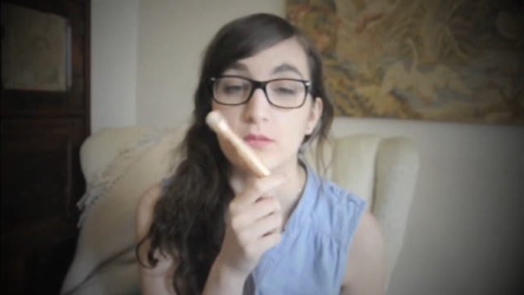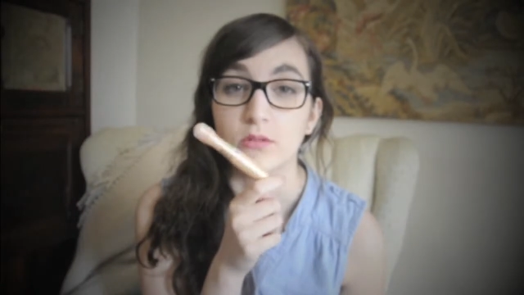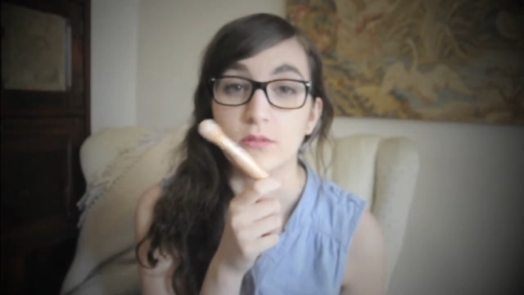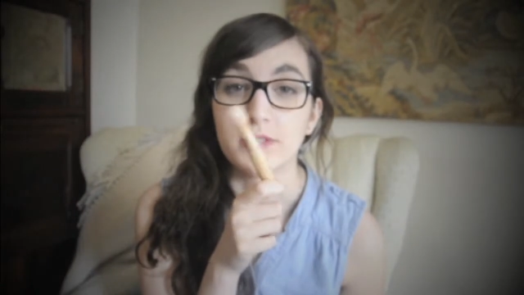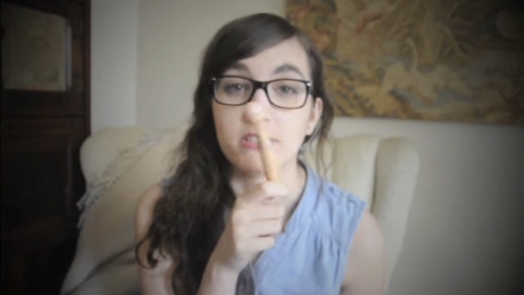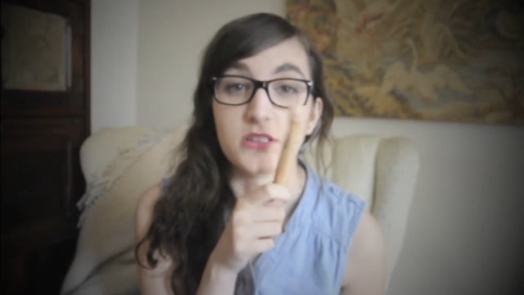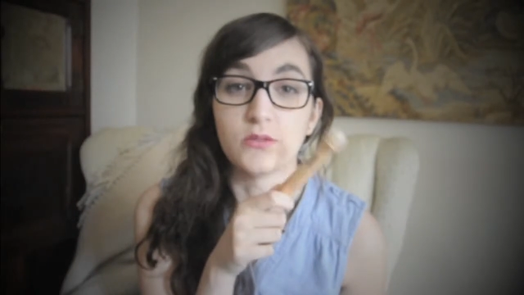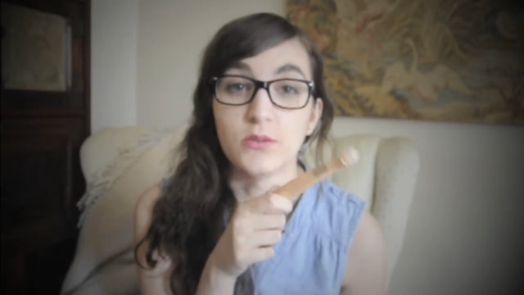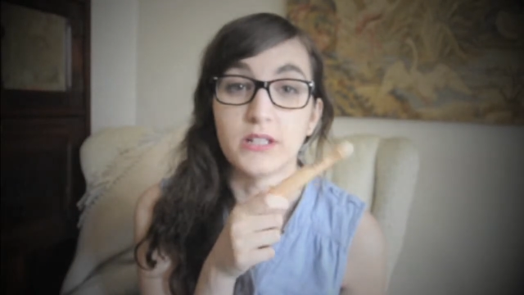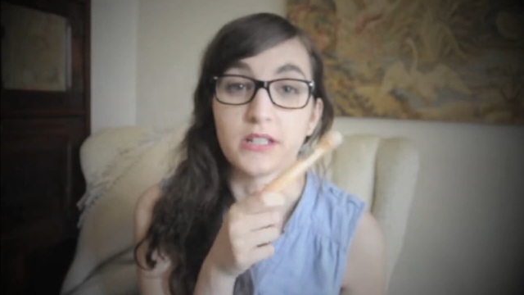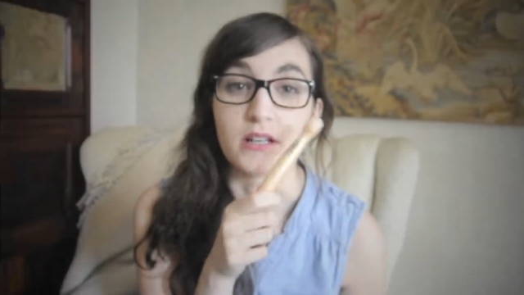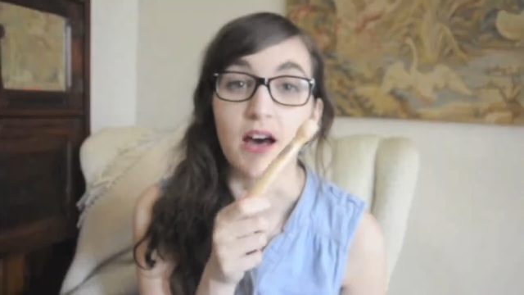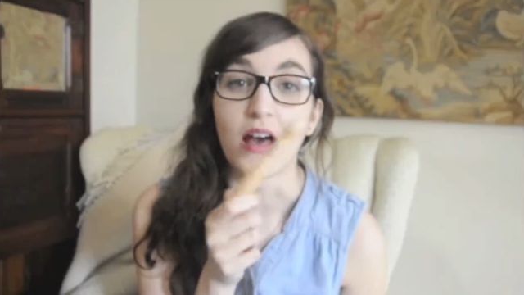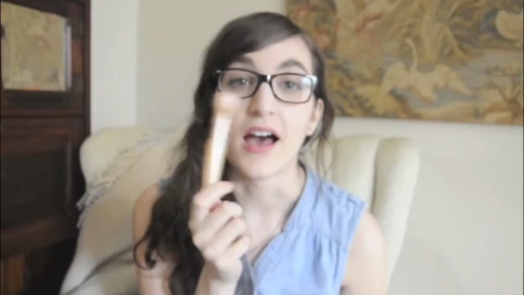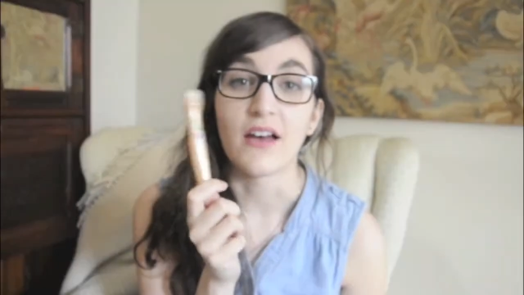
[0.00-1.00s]
What am I doing?
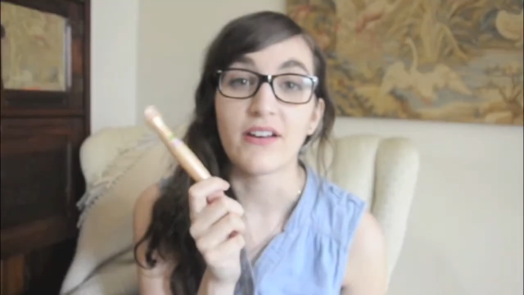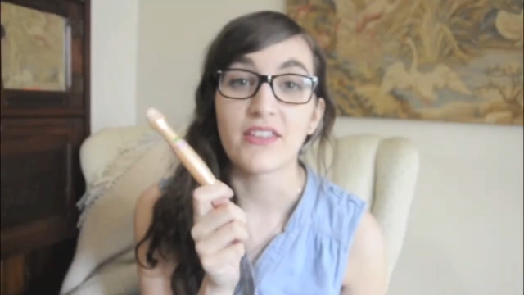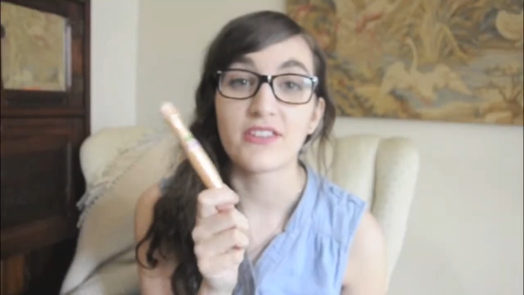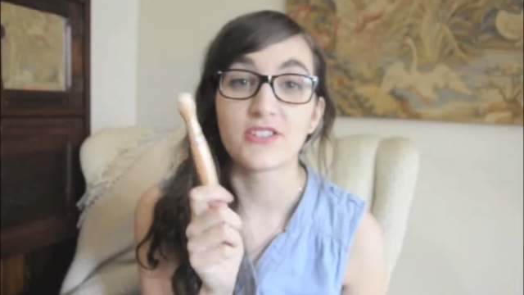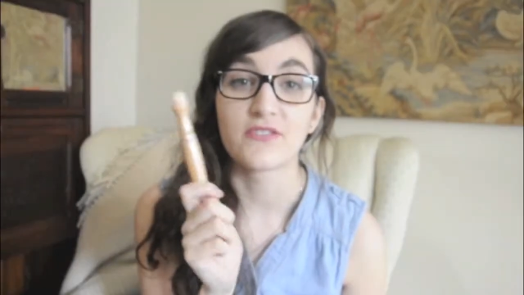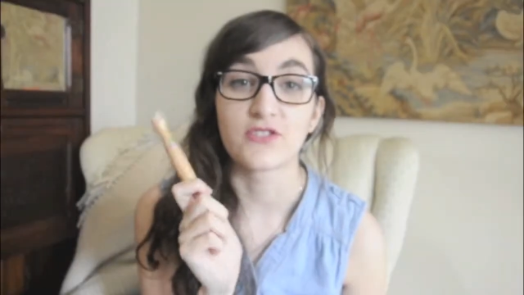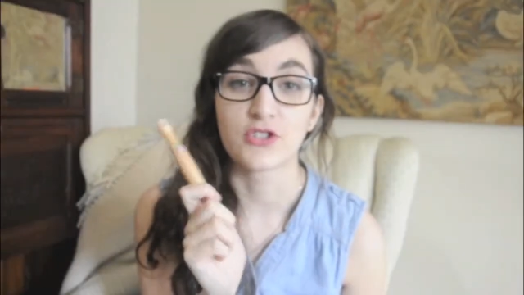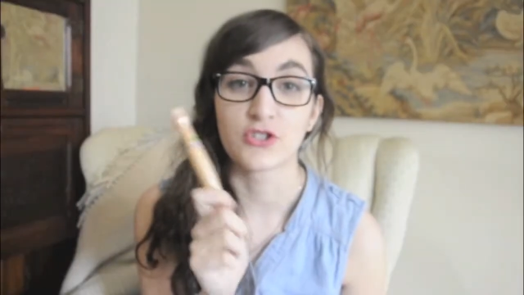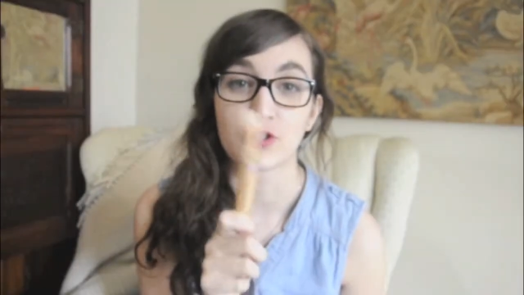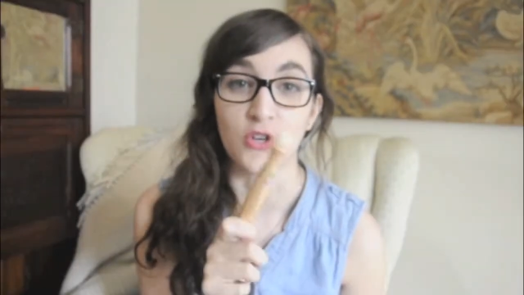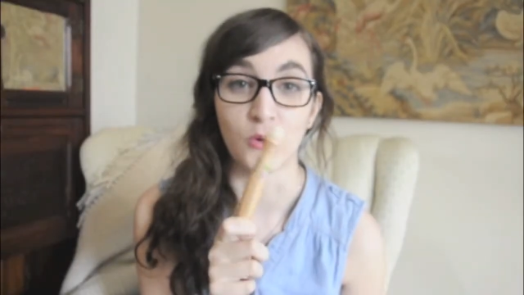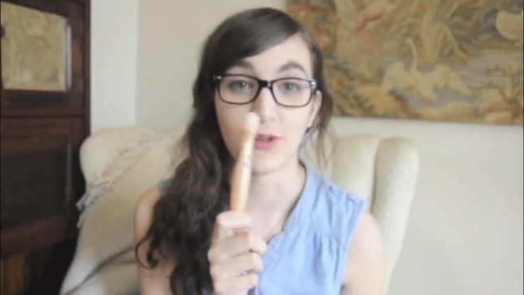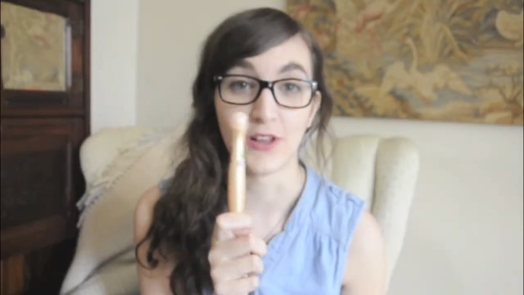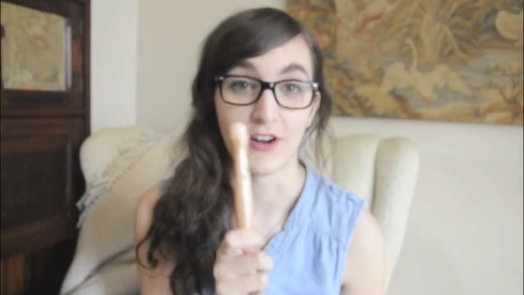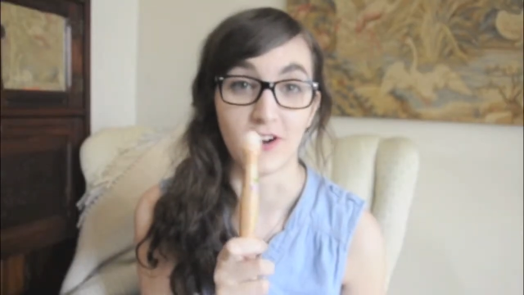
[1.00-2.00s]
I've had this for
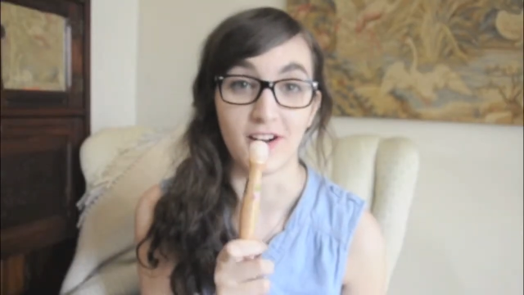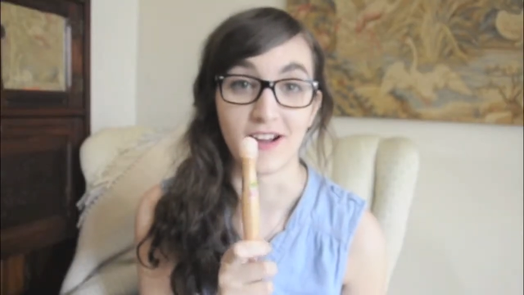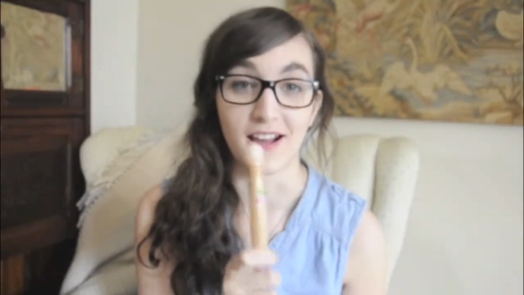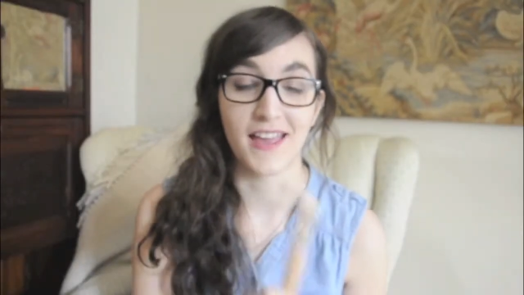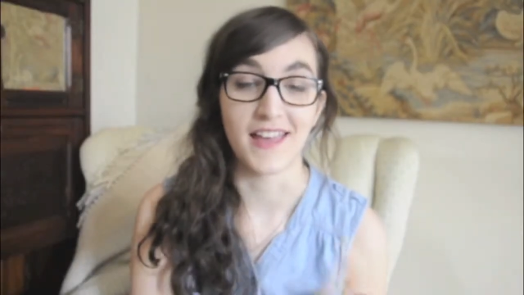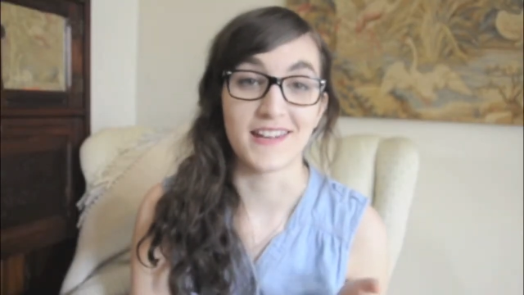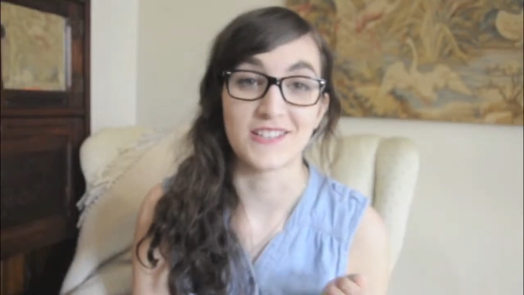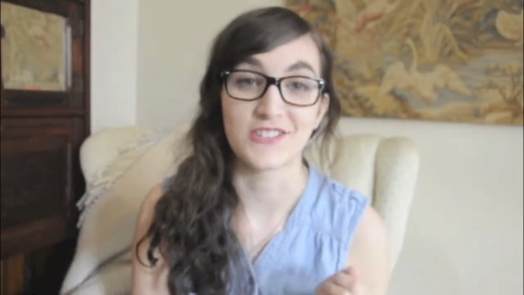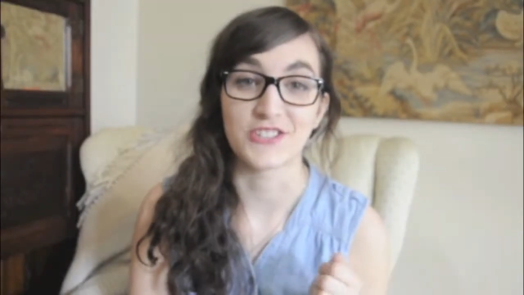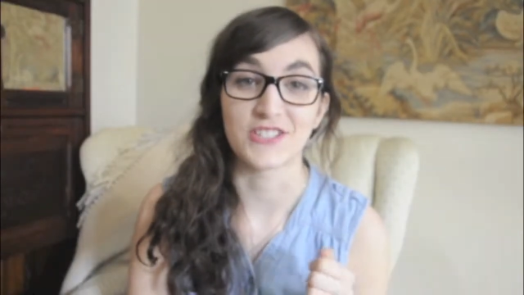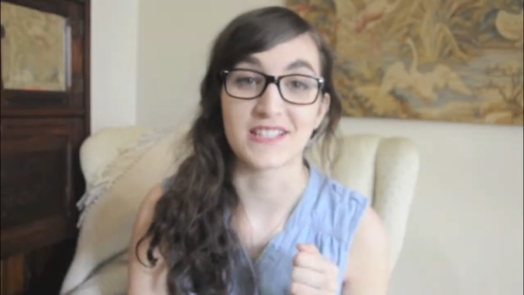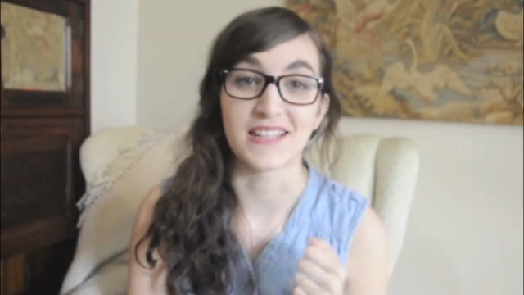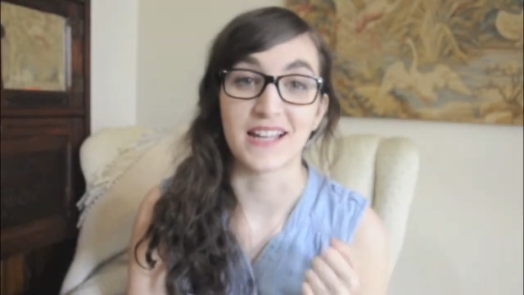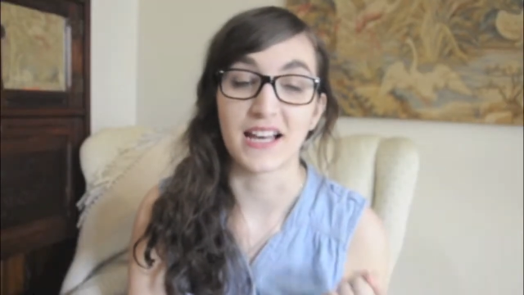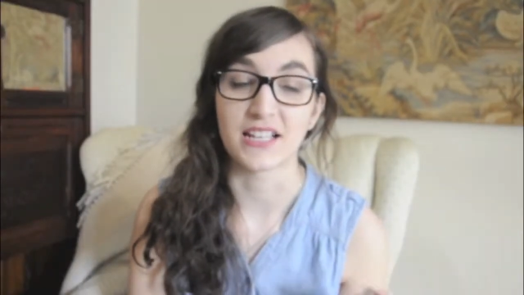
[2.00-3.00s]
so long, and it's
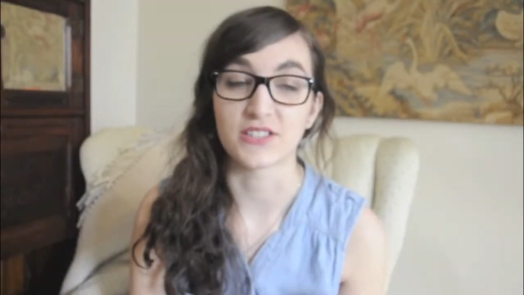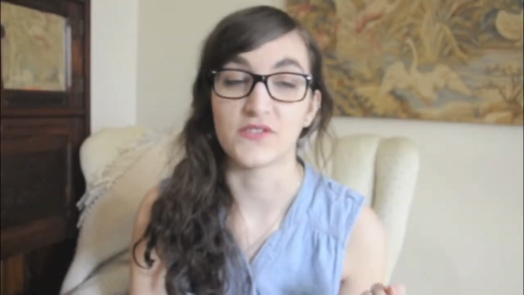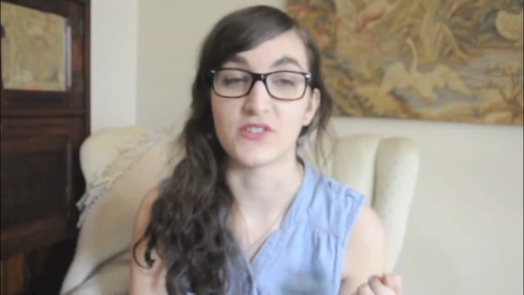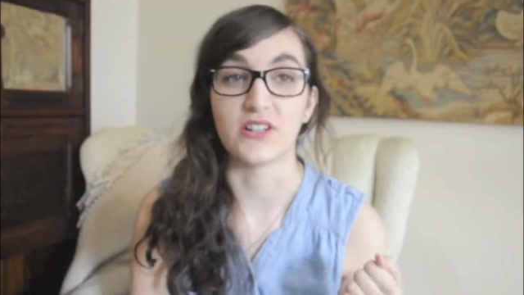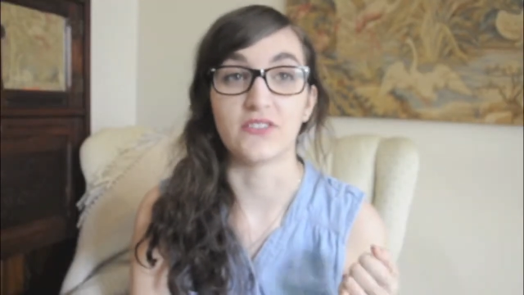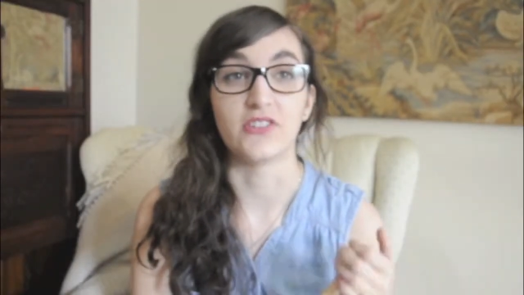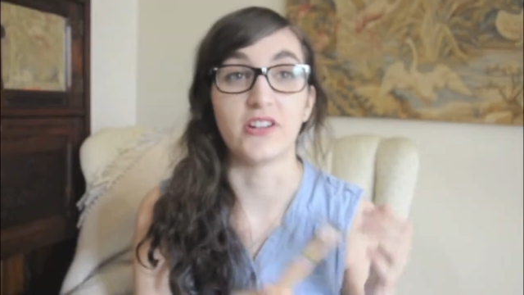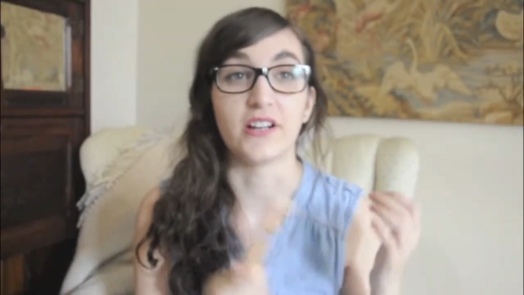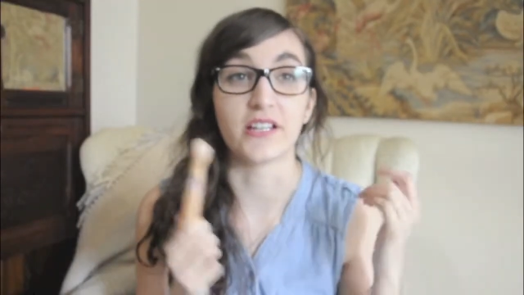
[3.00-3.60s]
just lasts forever.